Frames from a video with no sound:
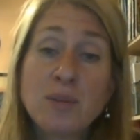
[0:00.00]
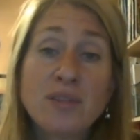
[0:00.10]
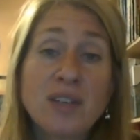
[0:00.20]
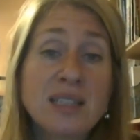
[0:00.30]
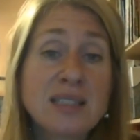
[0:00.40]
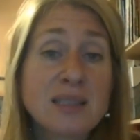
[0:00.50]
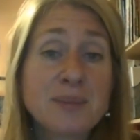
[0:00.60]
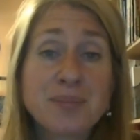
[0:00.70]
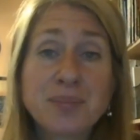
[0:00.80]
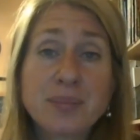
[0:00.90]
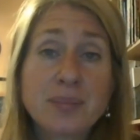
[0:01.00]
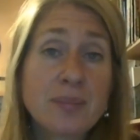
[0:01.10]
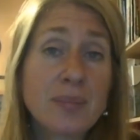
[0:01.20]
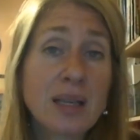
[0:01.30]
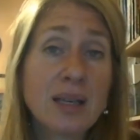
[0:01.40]
of us,
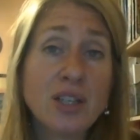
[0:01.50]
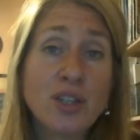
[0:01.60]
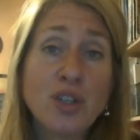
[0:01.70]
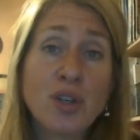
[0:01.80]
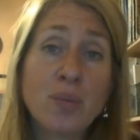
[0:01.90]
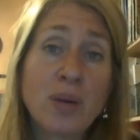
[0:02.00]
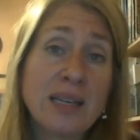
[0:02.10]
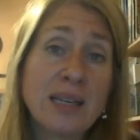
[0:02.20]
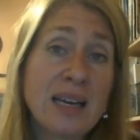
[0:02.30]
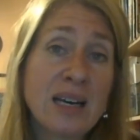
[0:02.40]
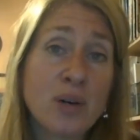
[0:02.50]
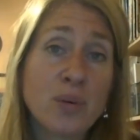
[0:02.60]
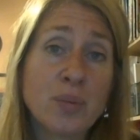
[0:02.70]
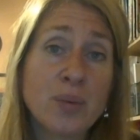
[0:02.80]
right now,